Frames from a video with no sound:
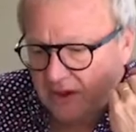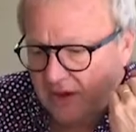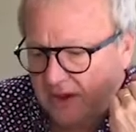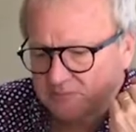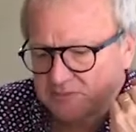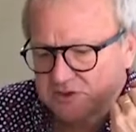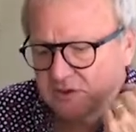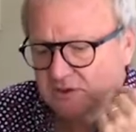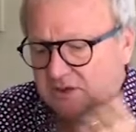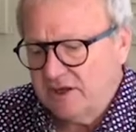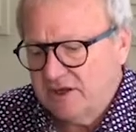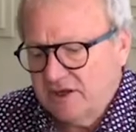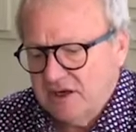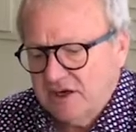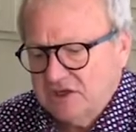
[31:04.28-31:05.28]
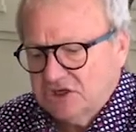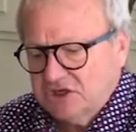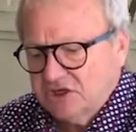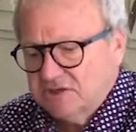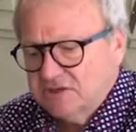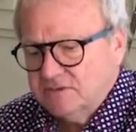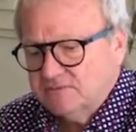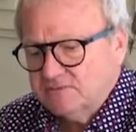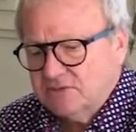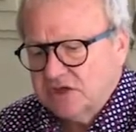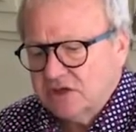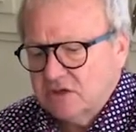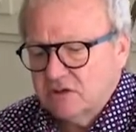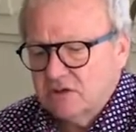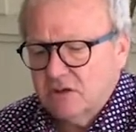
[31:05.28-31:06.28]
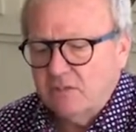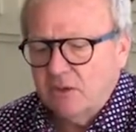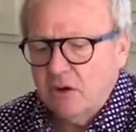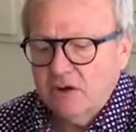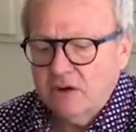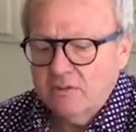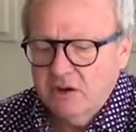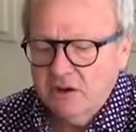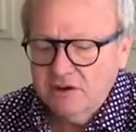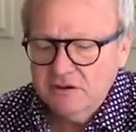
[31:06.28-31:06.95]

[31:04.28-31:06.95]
Absolutely delicious. So the Blanc de